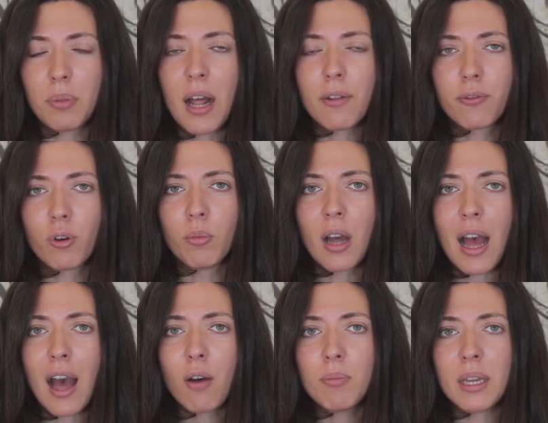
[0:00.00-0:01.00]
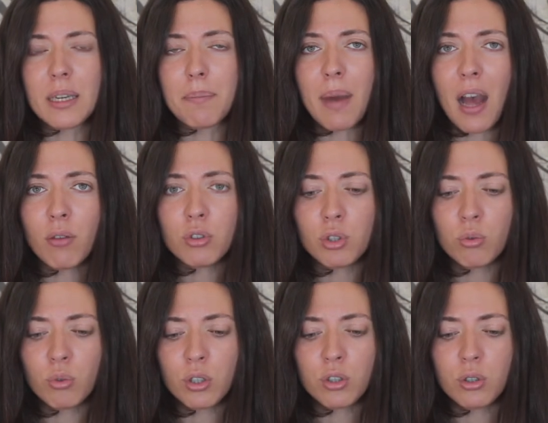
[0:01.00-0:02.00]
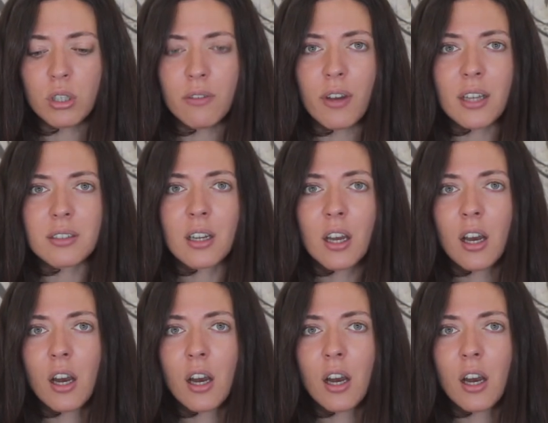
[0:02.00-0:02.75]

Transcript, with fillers: platform how many pounds you want to invest